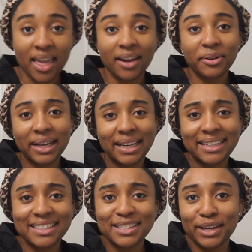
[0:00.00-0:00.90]

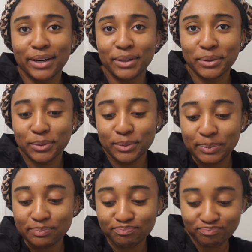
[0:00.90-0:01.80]
Okay,
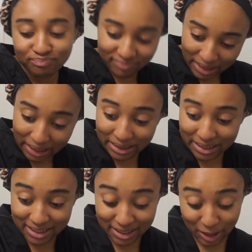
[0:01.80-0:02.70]
so this is a